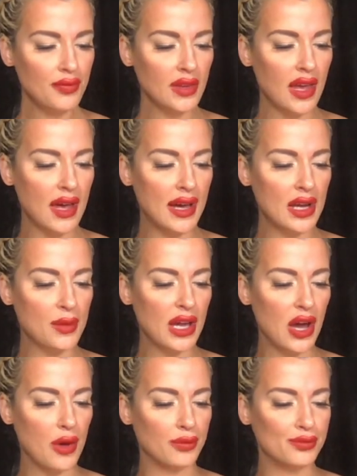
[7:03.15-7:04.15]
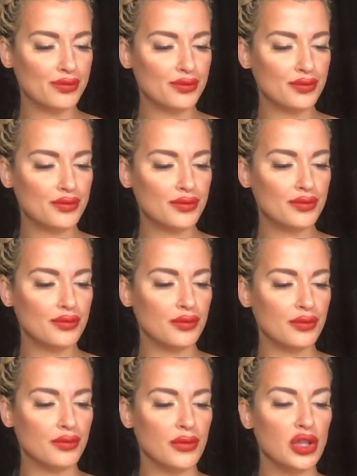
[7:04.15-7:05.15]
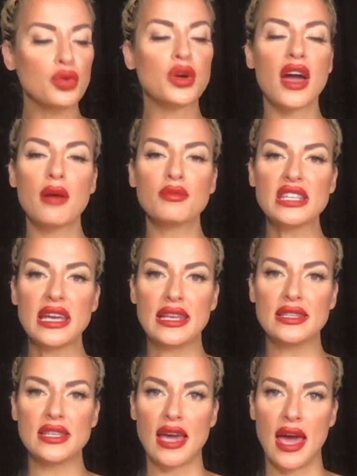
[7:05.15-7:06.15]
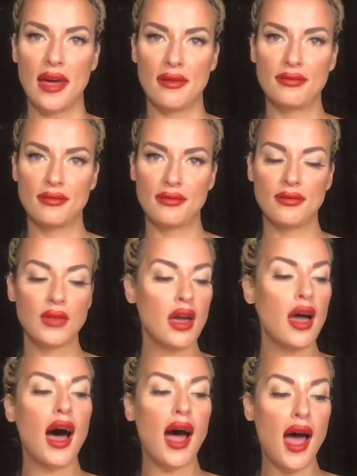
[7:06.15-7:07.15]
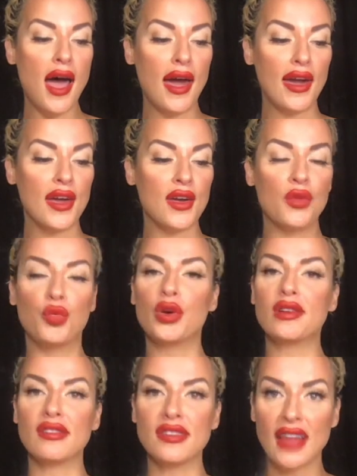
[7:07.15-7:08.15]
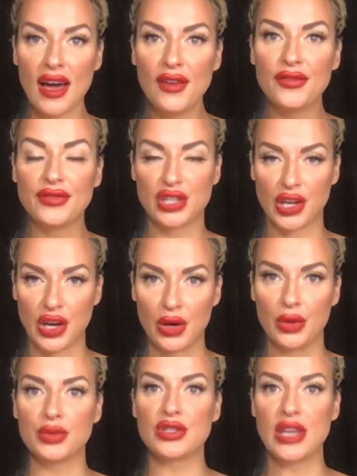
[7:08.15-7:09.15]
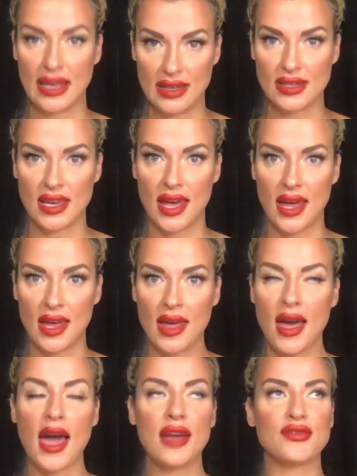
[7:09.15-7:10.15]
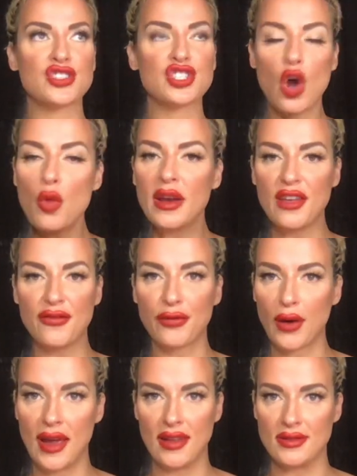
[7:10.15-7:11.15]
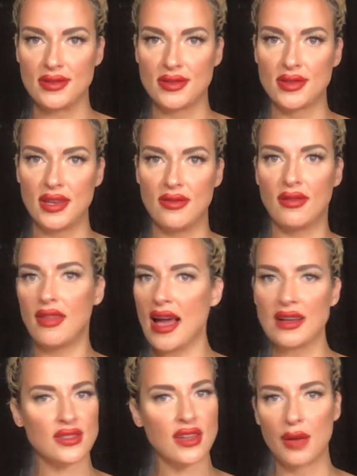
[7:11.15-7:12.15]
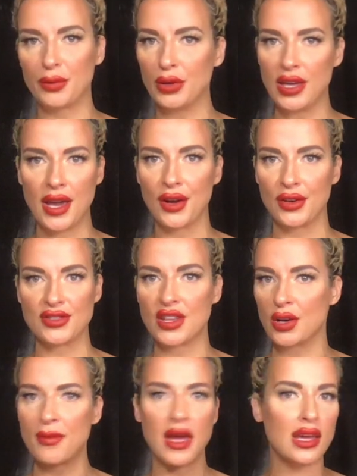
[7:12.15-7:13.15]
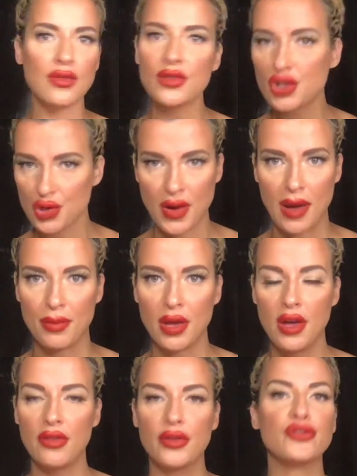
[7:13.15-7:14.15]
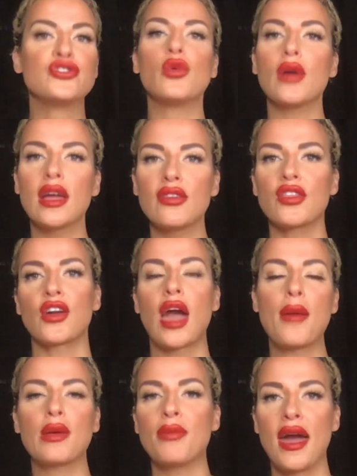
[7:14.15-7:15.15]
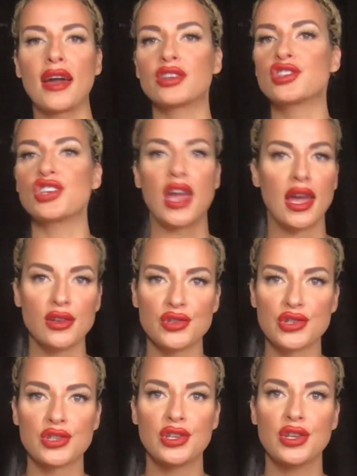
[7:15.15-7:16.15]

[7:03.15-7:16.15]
Here we go. You come to India. I would love to go to India. I have so many friends in the last couple of years that are making the trip. They're doing it, they're coming back changed.